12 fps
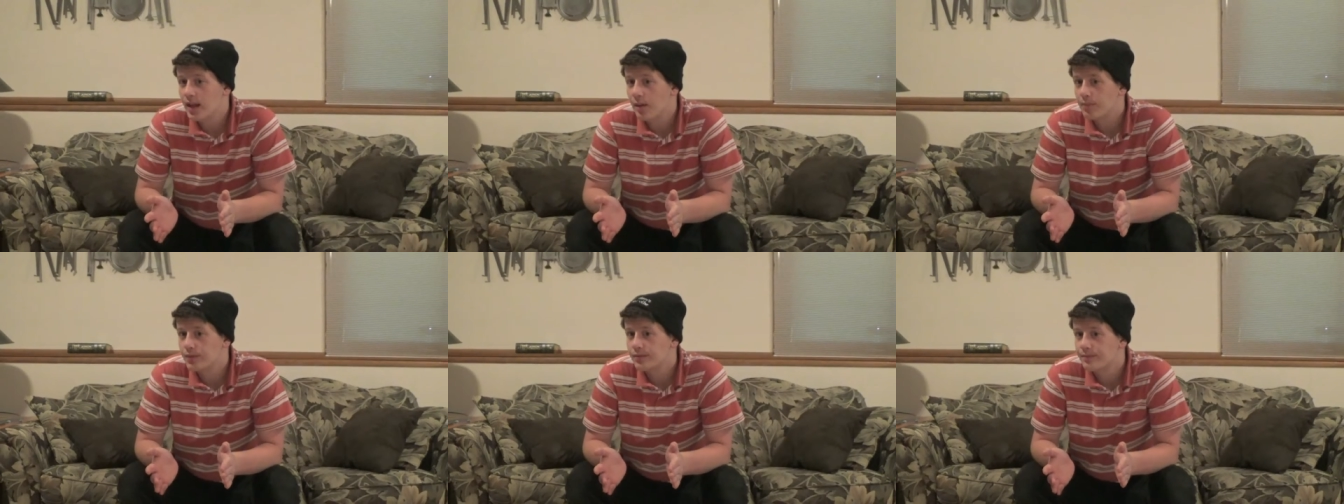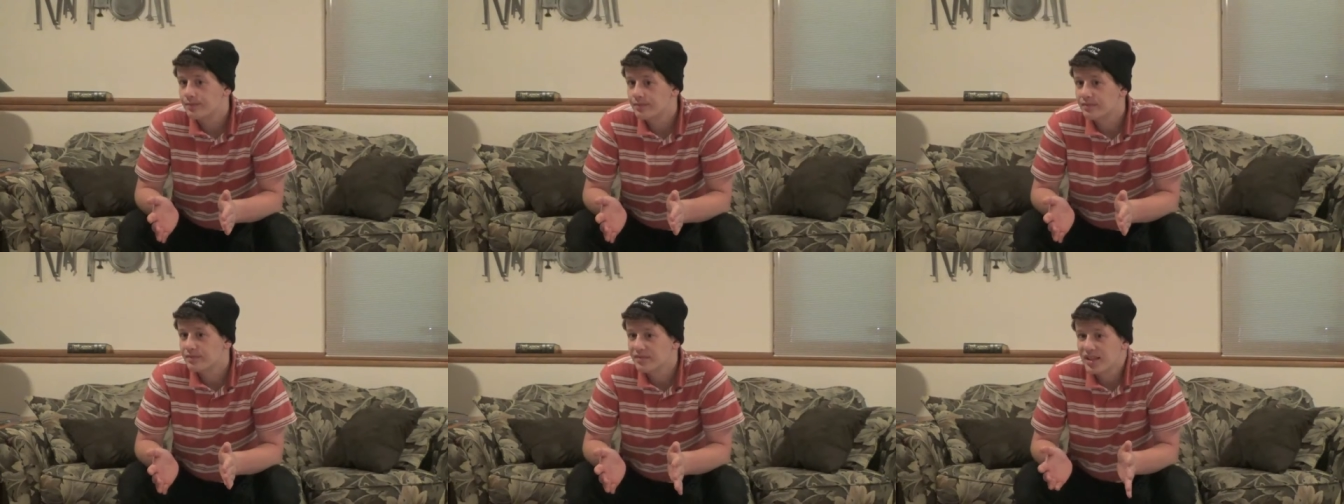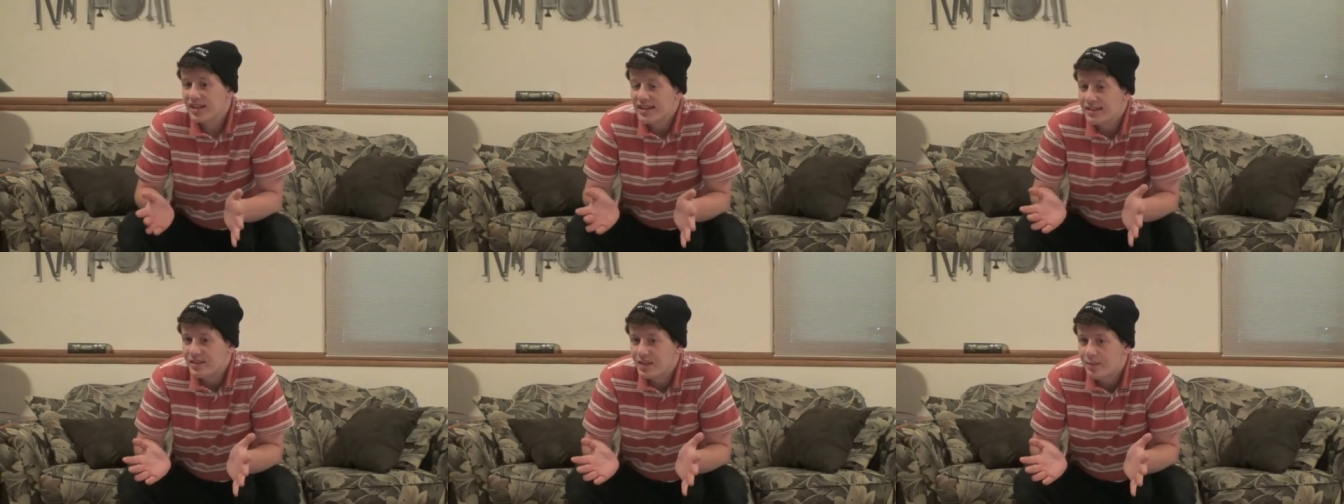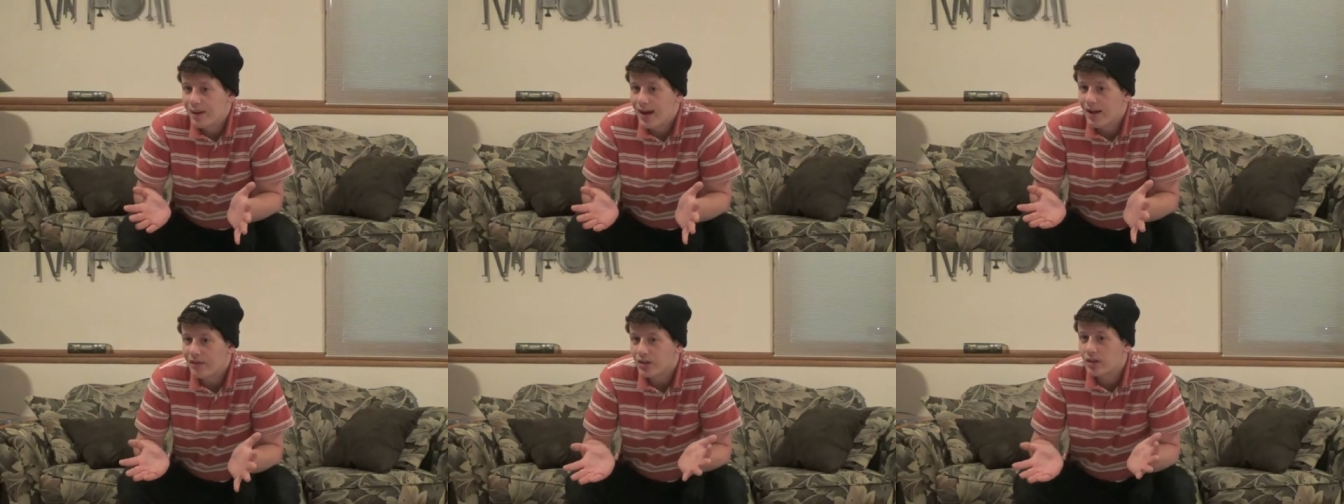couple in cinema
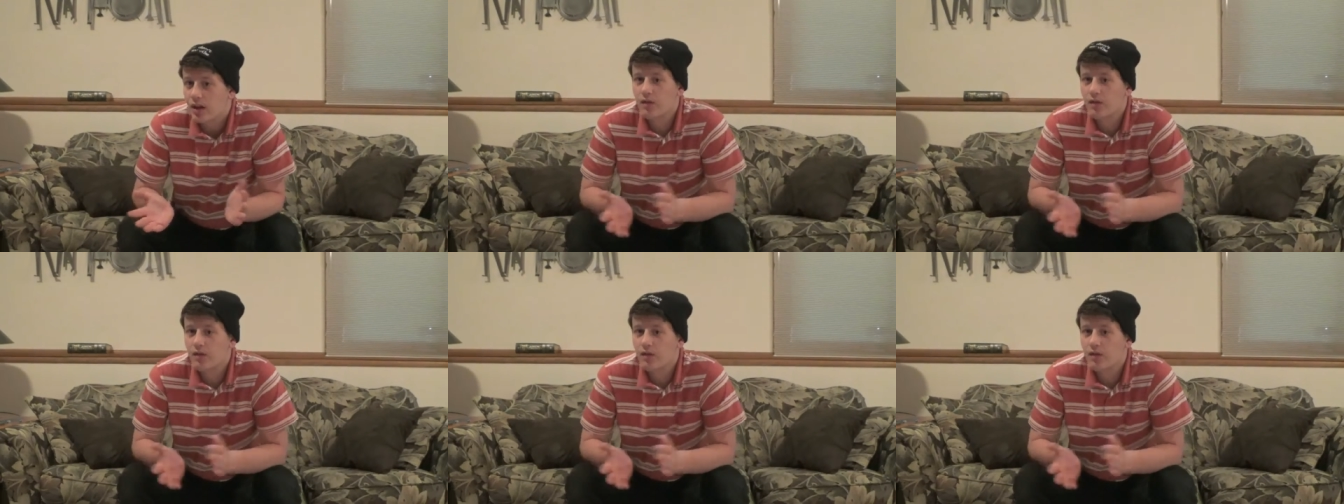ever.